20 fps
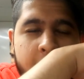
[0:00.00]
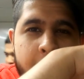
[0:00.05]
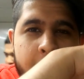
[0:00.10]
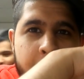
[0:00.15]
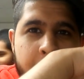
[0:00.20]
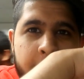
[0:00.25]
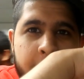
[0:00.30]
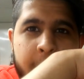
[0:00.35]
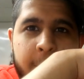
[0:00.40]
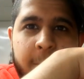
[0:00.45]

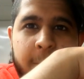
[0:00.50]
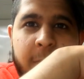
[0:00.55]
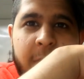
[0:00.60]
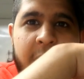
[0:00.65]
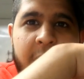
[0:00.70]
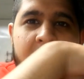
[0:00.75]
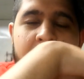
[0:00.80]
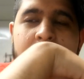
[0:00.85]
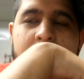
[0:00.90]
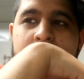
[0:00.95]

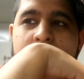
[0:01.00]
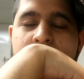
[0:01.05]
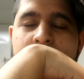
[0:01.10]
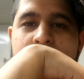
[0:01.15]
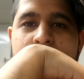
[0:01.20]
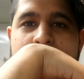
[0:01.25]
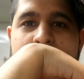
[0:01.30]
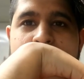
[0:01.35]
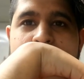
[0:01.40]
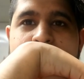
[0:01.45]

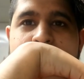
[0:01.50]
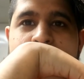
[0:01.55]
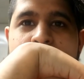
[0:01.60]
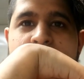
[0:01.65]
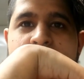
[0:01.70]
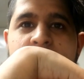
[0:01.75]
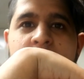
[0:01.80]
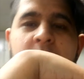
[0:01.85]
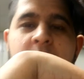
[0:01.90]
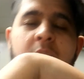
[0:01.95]
So let's
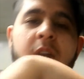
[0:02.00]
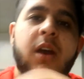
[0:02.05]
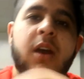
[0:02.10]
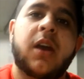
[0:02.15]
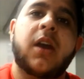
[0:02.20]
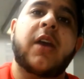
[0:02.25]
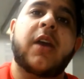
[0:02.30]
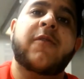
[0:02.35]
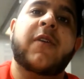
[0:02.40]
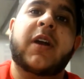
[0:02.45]
see
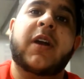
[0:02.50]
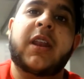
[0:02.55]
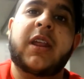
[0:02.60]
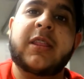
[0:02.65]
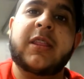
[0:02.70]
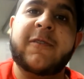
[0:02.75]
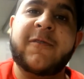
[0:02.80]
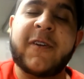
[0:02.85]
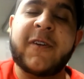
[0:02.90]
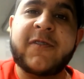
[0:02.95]
if I can
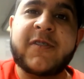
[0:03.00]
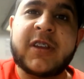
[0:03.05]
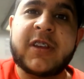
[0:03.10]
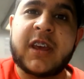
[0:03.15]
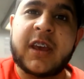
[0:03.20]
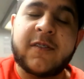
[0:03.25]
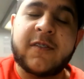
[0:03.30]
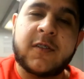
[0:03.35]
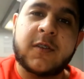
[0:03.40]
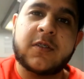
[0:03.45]
hit the
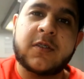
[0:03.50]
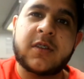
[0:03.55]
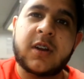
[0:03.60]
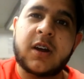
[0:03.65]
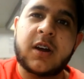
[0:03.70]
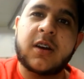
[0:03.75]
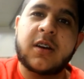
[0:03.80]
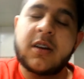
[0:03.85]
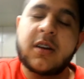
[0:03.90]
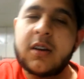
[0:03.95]
50k views
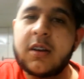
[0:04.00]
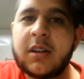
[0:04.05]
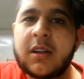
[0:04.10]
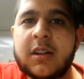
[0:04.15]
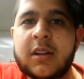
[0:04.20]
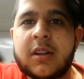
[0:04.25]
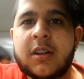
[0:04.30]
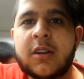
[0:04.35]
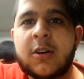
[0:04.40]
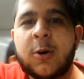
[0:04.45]
now
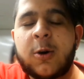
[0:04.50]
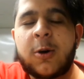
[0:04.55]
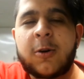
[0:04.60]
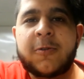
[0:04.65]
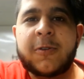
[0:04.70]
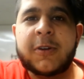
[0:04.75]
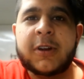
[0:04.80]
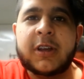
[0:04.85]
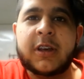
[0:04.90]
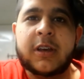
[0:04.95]

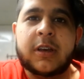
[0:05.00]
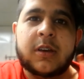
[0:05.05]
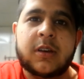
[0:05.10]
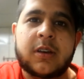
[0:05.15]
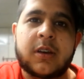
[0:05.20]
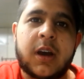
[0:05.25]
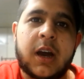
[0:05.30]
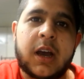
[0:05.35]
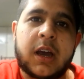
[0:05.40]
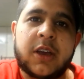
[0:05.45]
hopefully
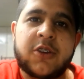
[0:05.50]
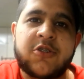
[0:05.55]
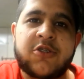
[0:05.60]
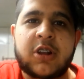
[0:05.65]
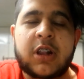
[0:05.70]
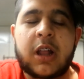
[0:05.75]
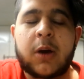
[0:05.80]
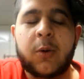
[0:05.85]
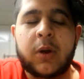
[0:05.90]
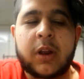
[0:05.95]

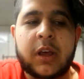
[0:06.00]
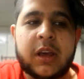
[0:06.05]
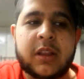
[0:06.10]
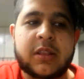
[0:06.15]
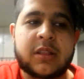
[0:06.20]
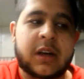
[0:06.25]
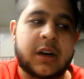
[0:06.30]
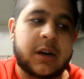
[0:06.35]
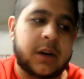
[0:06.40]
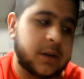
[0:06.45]
inshallah I want to
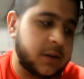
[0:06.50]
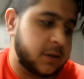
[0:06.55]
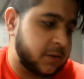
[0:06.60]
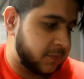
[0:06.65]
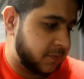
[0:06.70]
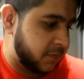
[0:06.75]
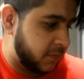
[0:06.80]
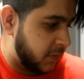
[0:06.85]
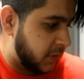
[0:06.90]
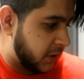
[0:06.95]
hit that
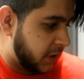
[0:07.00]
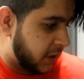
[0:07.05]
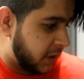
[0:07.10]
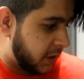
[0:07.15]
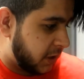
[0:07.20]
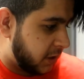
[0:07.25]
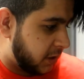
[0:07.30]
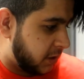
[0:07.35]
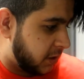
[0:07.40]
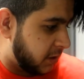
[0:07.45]

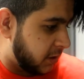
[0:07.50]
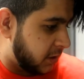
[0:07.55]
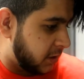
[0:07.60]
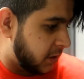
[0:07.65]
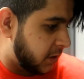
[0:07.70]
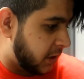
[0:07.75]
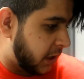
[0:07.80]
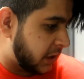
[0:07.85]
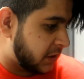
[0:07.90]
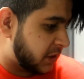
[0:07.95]
and
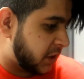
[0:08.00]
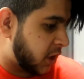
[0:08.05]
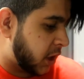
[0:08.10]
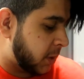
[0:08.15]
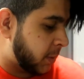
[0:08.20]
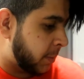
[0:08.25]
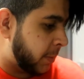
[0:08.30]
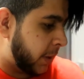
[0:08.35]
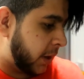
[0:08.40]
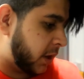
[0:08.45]
answer you
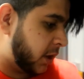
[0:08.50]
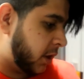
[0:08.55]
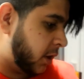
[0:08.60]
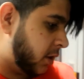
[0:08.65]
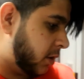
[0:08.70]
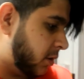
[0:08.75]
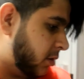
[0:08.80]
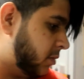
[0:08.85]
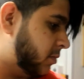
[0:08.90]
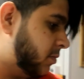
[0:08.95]
going back in
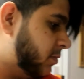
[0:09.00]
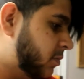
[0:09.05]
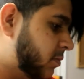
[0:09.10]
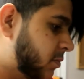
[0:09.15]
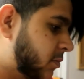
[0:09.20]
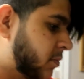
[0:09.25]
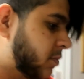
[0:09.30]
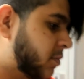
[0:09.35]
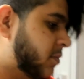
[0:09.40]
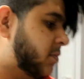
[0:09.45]
it
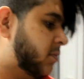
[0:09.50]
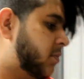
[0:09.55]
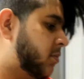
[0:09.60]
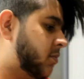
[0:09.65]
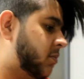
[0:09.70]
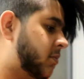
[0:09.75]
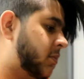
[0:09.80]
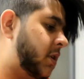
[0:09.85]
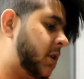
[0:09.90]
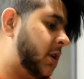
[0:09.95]

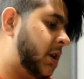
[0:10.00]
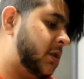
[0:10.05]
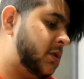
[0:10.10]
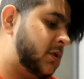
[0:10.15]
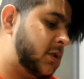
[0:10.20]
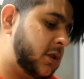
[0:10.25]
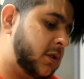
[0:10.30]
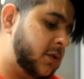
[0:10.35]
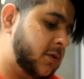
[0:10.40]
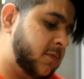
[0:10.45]
in
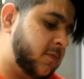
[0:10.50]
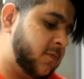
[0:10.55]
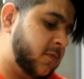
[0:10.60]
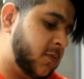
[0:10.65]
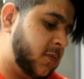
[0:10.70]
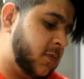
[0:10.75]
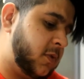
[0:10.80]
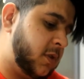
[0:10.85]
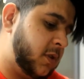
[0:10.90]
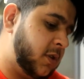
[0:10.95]
yeah.
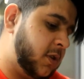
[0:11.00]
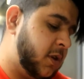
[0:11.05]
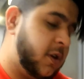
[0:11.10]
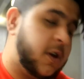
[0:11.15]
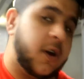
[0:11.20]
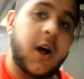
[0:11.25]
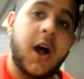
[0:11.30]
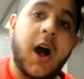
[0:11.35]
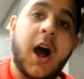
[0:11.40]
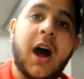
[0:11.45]
hold on
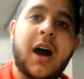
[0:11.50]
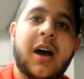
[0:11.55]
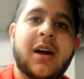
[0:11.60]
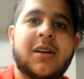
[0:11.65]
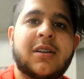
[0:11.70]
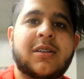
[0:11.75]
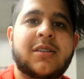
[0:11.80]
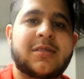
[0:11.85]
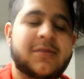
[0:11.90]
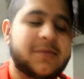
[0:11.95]
we have to
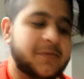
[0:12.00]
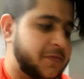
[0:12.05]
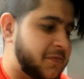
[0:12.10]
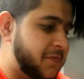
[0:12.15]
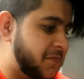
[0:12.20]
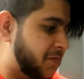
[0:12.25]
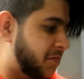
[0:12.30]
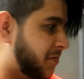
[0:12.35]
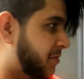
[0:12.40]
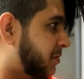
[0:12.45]
take that
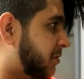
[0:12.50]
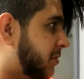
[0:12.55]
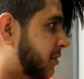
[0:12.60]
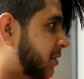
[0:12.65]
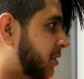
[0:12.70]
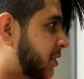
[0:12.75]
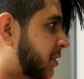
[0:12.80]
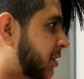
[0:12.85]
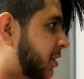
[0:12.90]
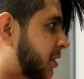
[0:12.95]
uh,
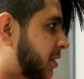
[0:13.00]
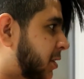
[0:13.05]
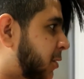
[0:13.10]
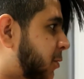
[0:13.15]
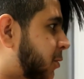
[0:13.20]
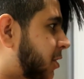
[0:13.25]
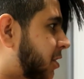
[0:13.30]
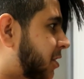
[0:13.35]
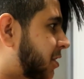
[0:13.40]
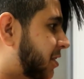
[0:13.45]
thing here
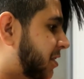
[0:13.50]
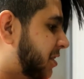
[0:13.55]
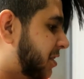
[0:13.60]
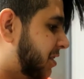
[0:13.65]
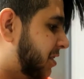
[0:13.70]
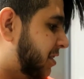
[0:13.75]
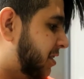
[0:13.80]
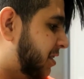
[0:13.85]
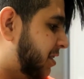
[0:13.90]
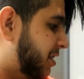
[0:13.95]
what
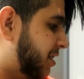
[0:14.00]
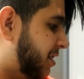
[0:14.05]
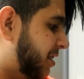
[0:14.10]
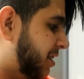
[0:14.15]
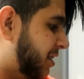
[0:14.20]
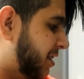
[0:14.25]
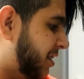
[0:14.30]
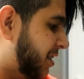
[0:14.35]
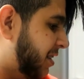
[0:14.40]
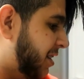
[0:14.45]
our
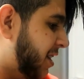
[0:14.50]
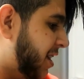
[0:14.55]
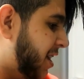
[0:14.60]
footage